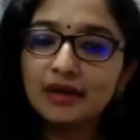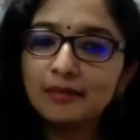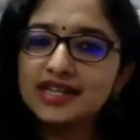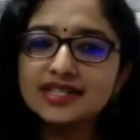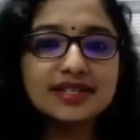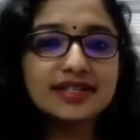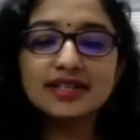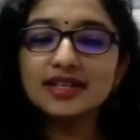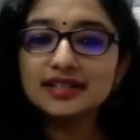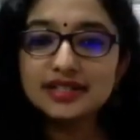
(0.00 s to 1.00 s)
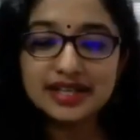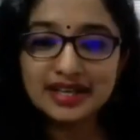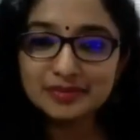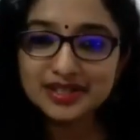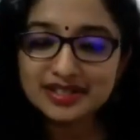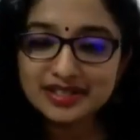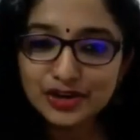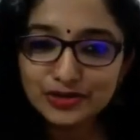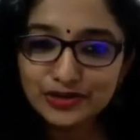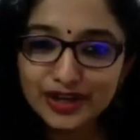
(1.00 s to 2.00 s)
might just turn the tables in
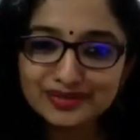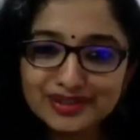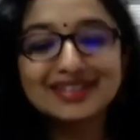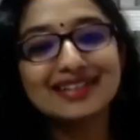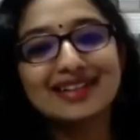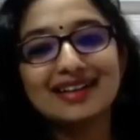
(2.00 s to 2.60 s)
your favor.